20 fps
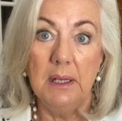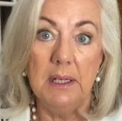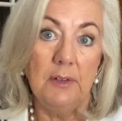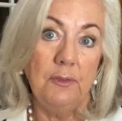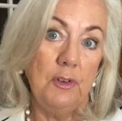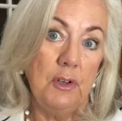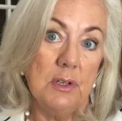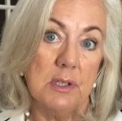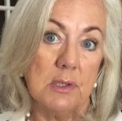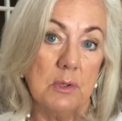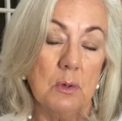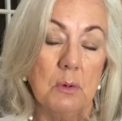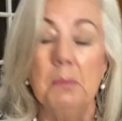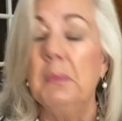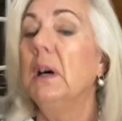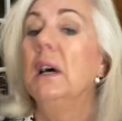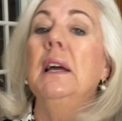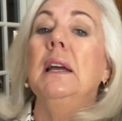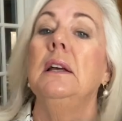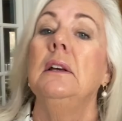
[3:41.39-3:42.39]
and if you saw
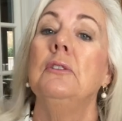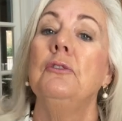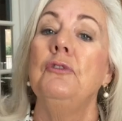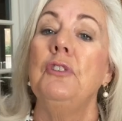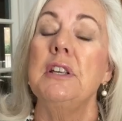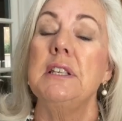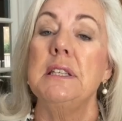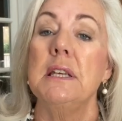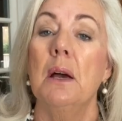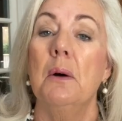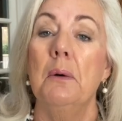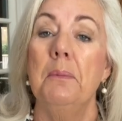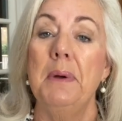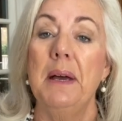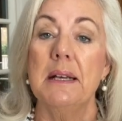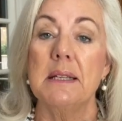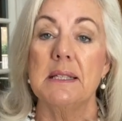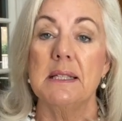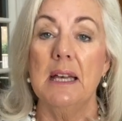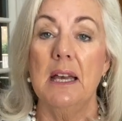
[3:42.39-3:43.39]
my video
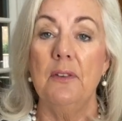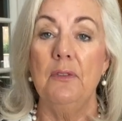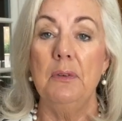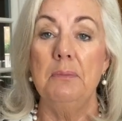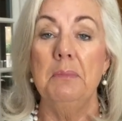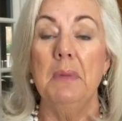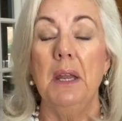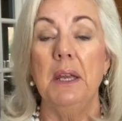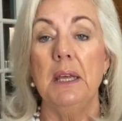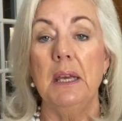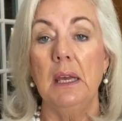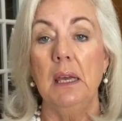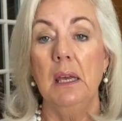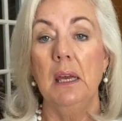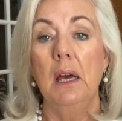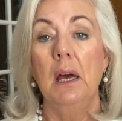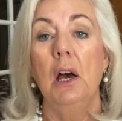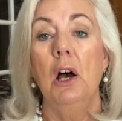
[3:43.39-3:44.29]
about saving money,